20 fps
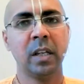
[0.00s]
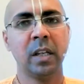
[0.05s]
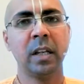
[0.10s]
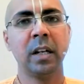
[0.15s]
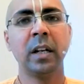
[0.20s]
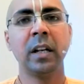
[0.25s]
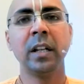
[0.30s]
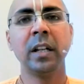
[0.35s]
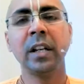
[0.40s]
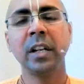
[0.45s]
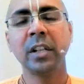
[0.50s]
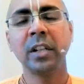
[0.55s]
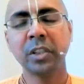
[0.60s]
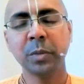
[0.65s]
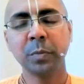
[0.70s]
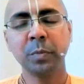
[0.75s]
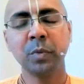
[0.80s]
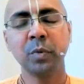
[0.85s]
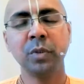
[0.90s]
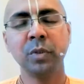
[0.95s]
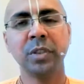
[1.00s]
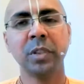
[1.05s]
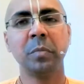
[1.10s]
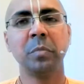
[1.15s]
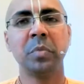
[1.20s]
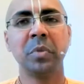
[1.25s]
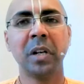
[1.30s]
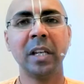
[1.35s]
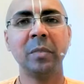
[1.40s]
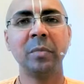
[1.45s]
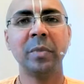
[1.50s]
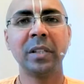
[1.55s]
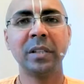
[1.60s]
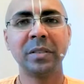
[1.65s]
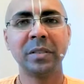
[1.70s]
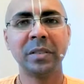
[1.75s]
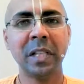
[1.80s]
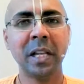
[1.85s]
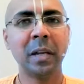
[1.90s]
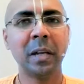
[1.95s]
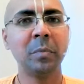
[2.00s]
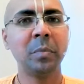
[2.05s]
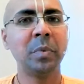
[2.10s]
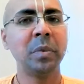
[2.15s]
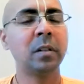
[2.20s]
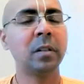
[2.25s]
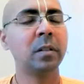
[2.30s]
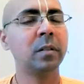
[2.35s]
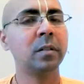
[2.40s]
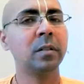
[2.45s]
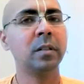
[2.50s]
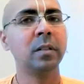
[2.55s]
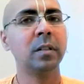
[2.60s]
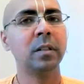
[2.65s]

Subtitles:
Hiranyakashipu is a prime example